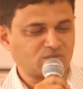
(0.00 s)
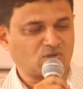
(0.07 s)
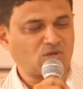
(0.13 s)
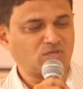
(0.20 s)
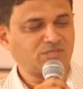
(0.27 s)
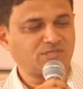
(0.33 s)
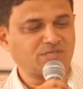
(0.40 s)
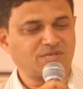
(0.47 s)

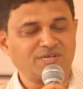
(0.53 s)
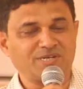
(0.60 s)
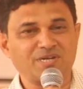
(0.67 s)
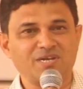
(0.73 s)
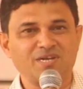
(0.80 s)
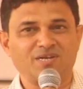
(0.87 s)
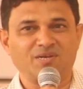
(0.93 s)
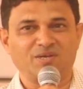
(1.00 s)
cross is a
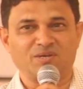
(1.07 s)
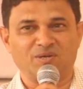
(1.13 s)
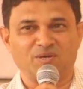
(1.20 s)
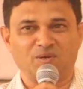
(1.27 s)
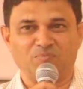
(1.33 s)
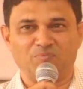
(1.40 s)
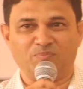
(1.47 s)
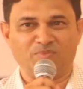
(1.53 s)
little,
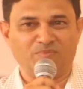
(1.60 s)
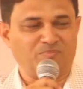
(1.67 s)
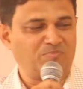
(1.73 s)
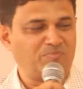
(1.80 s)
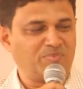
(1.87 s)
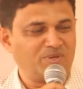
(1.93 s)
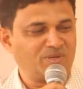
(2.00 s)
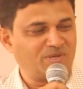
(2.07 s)

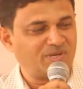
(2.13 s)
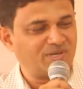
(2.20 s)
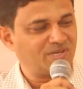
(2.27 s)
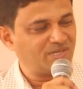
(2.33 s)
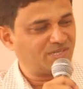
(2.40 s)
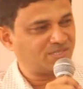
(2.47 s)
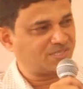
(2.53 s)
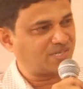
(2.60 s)

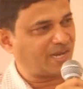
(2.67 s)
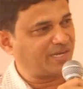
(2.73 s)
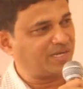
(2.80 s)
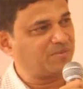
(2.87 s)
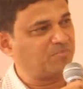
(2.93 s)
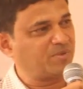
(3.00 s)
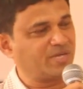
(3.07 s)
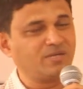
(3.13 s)
it's
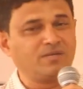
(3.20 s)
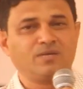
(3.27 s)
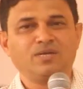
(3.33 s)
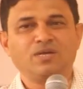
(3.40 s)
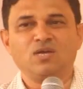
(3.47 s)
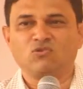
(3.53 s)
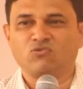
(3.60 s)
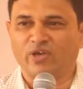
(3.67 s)
slightly big.
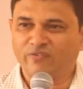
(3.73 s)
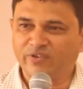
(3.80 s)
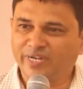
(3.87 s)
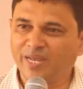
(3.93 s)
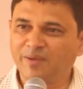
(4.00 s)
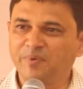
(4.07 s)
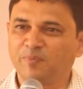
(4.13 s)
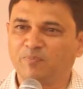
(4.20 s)
So every
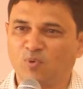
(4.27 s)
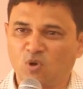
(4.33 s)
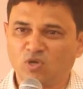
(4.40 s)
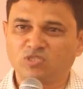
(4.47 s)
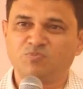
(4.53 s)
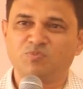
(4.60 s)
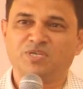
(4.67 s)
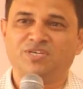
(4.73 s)
time it
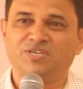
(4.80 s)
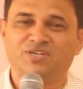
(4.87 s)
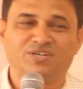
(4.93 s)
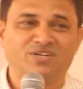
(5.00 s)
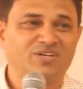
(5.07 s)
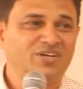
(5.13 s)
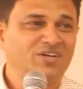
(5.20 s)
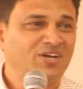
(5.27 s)
pokes me here,